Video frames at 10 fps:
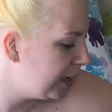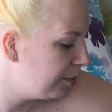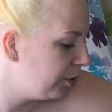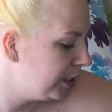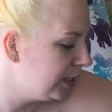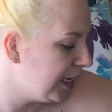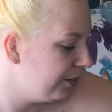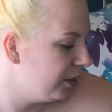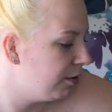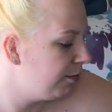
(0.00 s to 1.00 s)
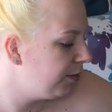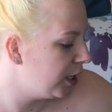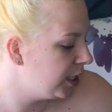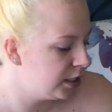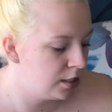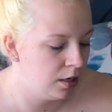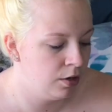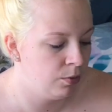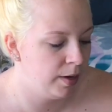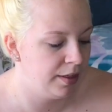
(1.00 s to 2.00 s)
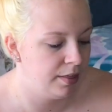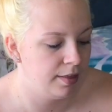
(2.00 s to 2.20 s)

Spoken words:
am going to dive in first with